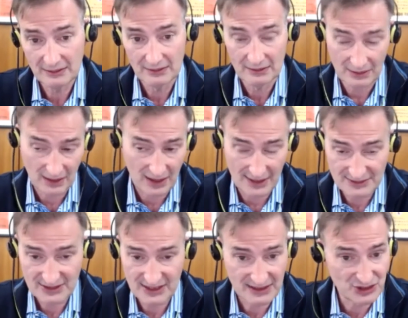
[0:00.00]
on
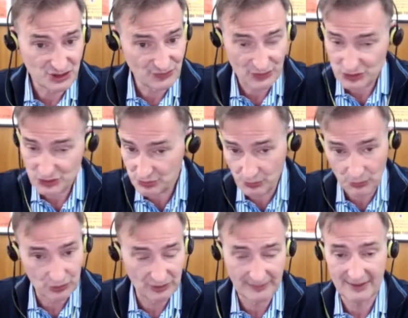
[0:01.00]
taking very
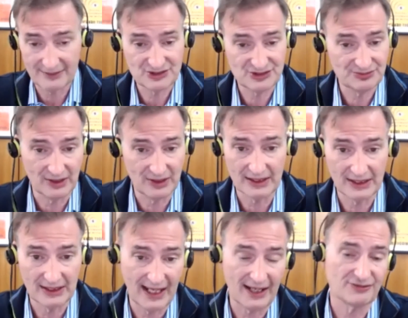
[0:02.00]
small amounts of
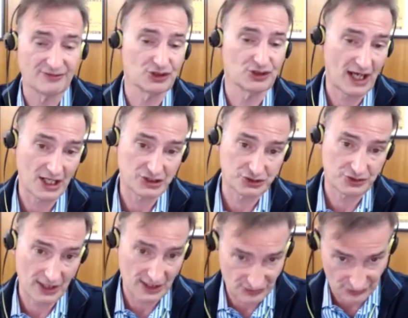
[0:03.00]
money out of your cash
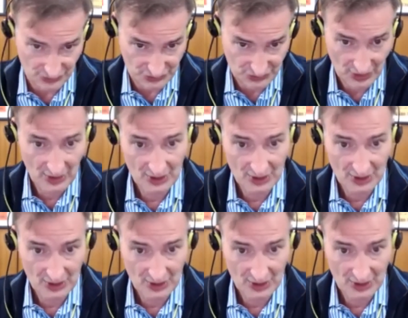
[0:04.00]
transfers.